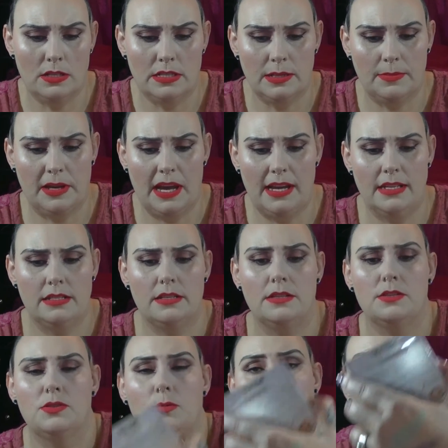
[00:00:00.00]
some
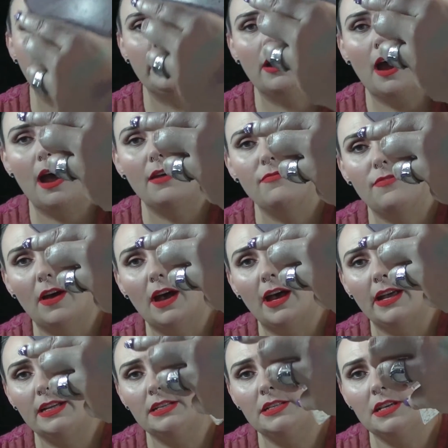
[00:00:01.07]
cases where I
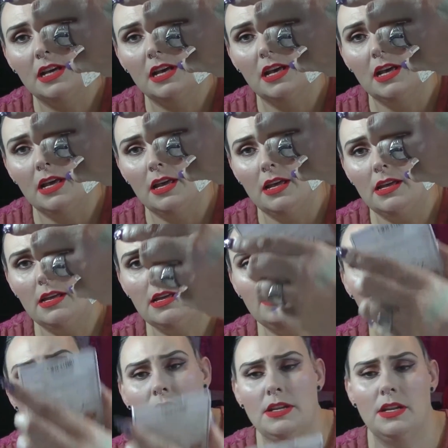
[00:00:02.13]
find
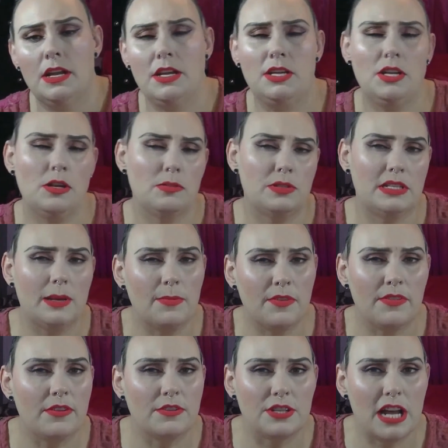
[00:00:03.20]
even, you know, some
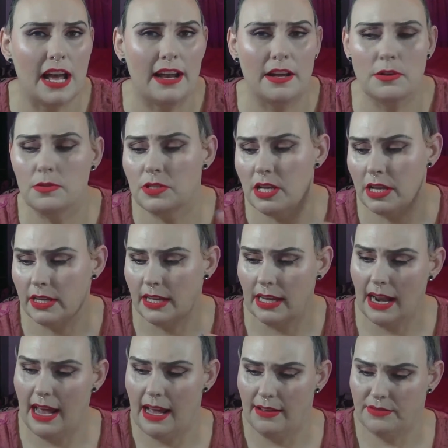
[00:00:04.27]
of their shadows can
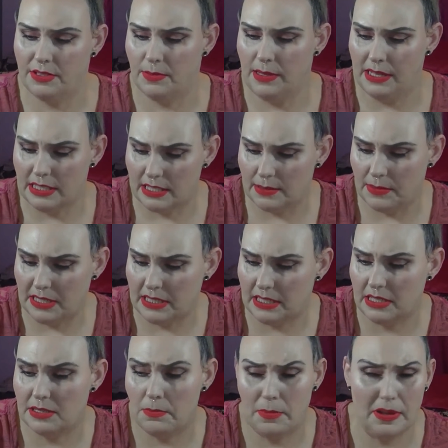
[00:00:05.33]
have some hits and
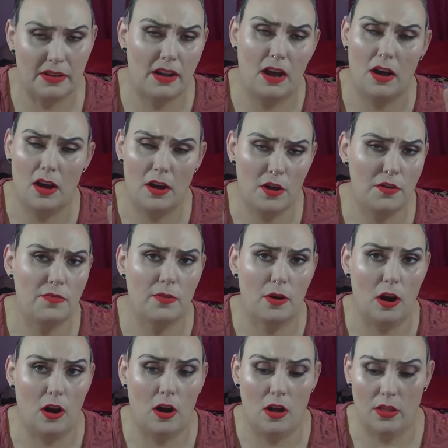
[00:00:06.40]
misses, but
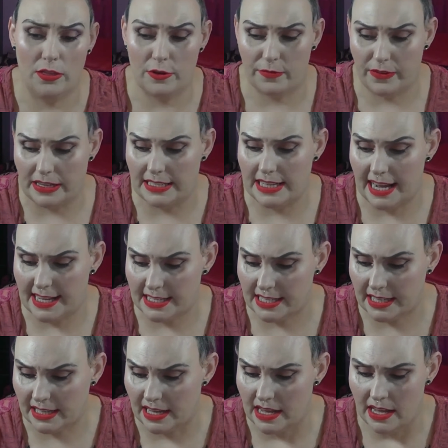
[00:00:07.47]
overall they're
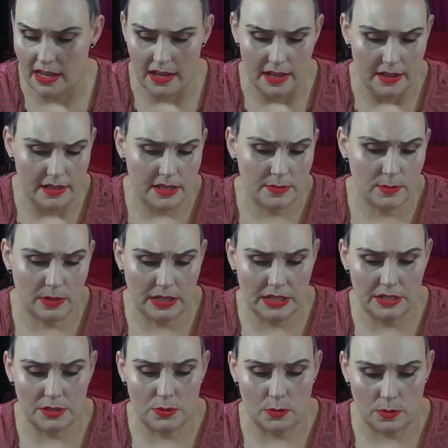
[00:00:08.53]
fantastic. This one
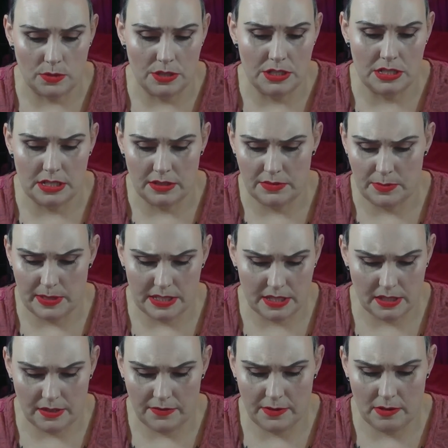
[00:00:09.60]
is gorgeous,
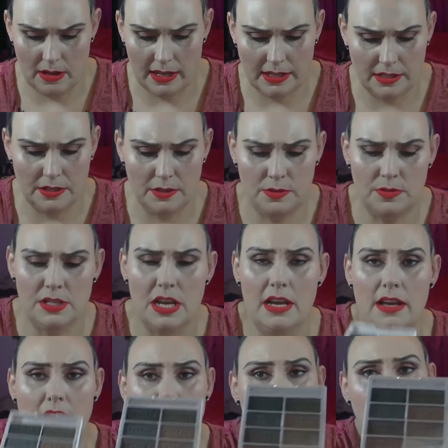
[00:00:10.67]
especially if you like nudes. As you